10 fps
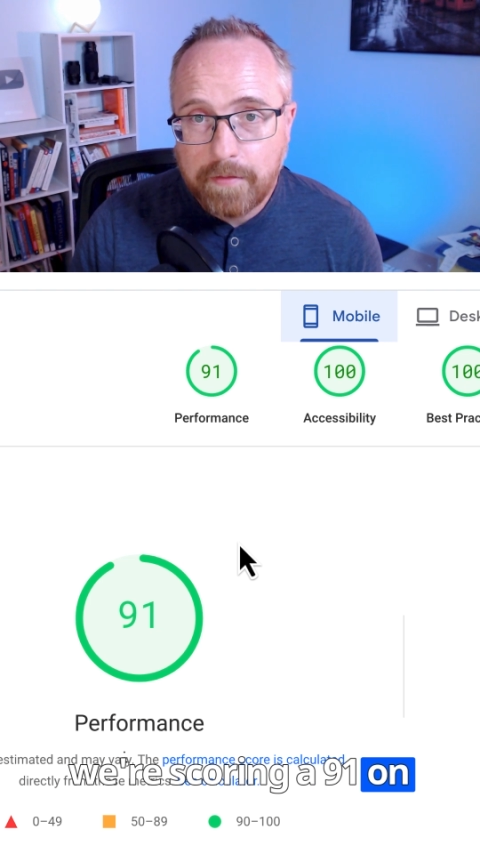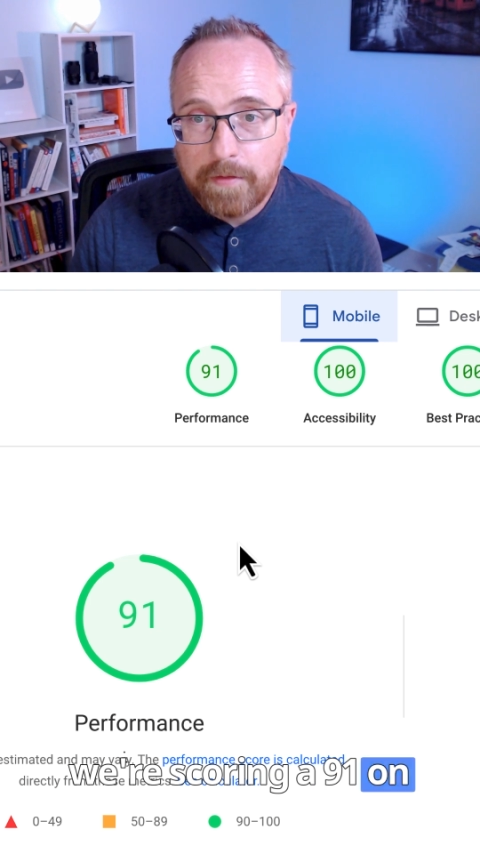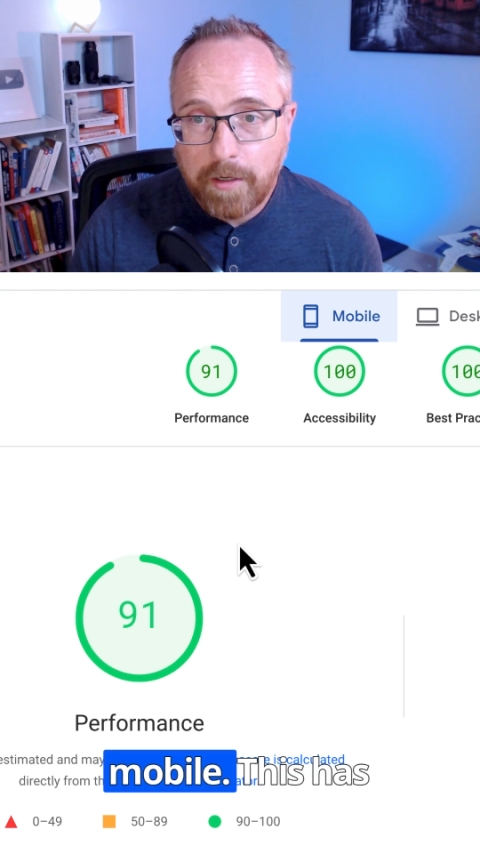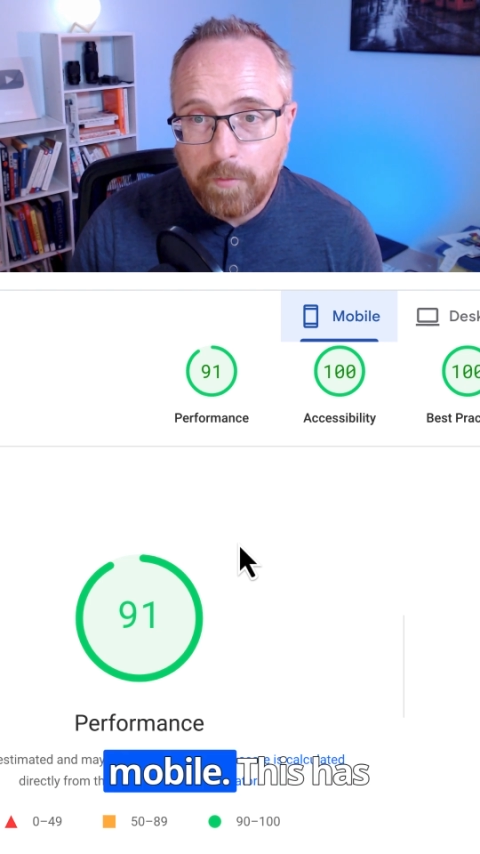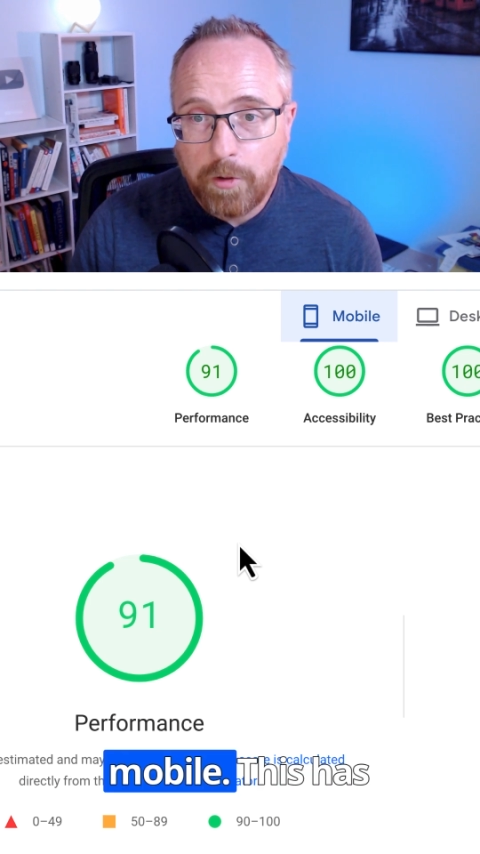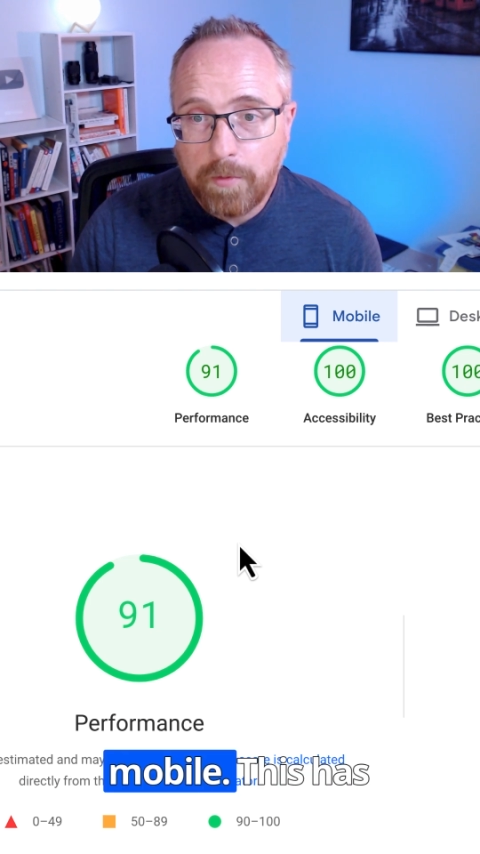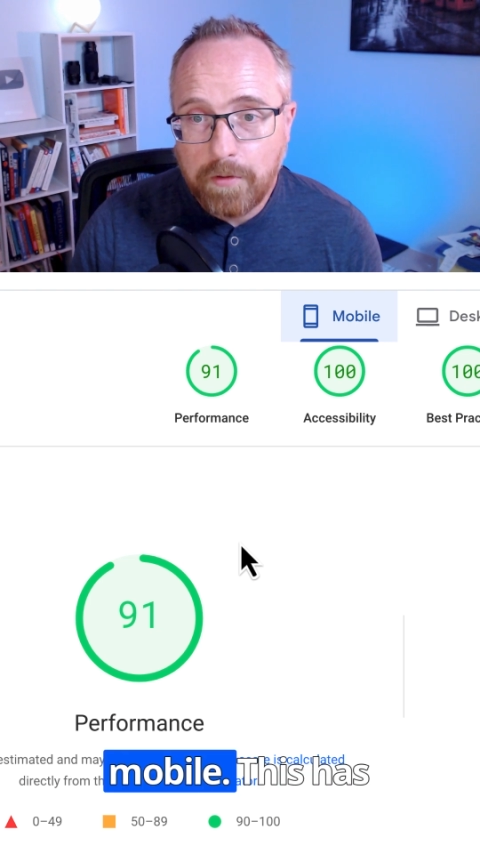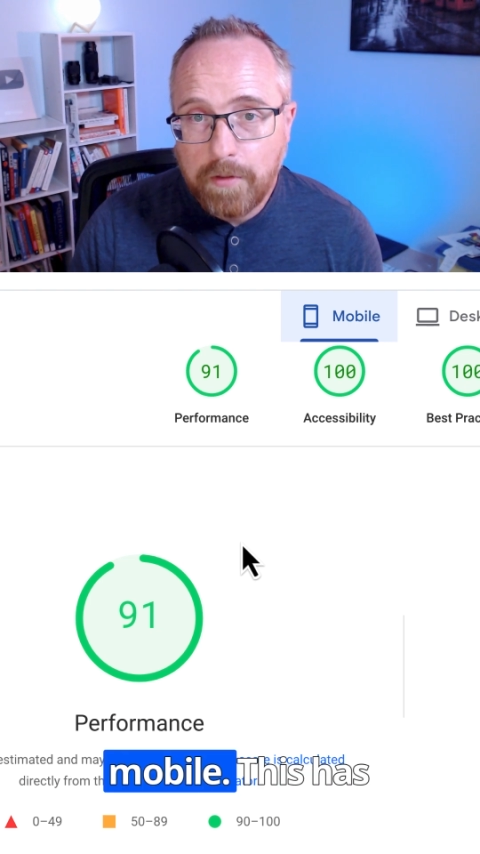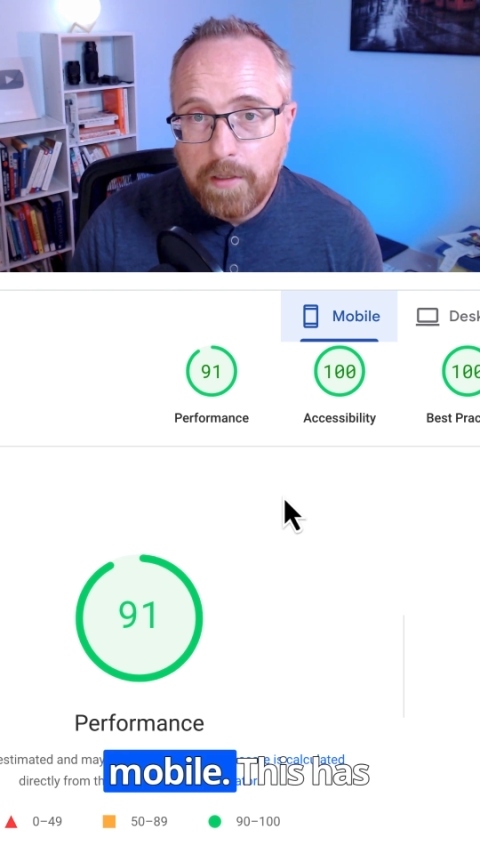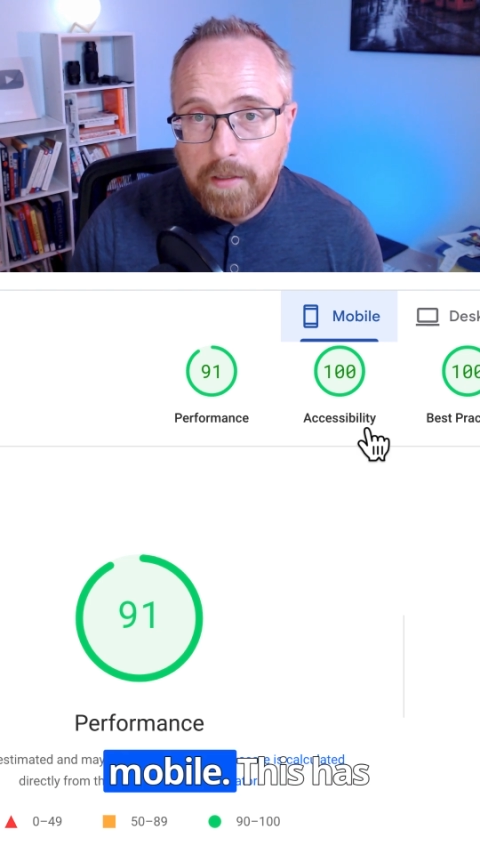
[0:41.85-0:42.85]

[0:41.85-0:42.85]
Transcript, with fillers: on mobile.